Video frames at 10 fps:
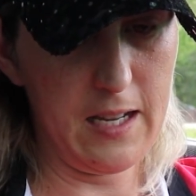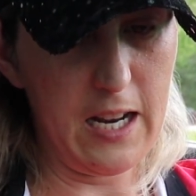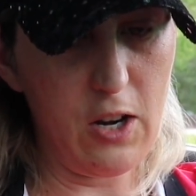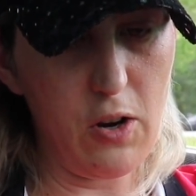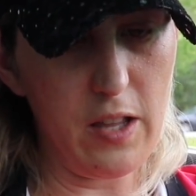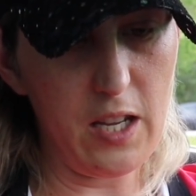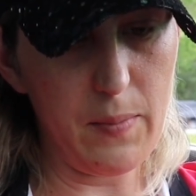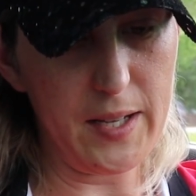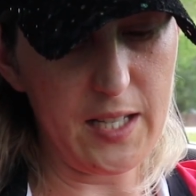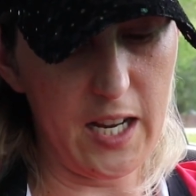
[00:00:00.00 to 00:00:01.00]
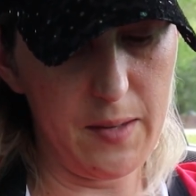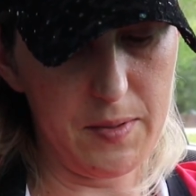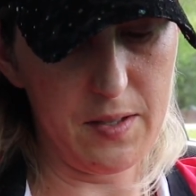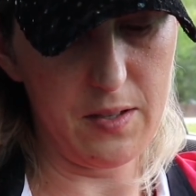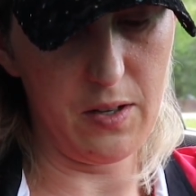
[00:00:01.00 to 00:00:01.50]
And I know nothing about
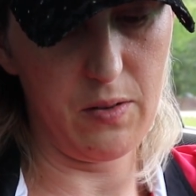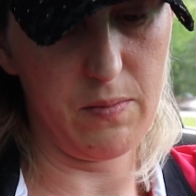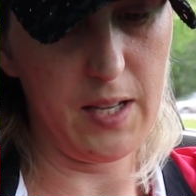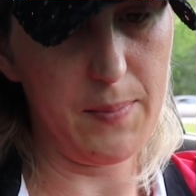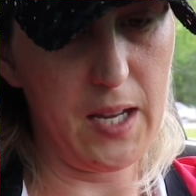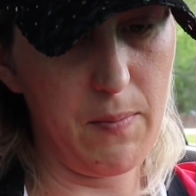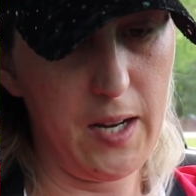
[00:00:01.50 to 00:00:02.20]
types, so keep that in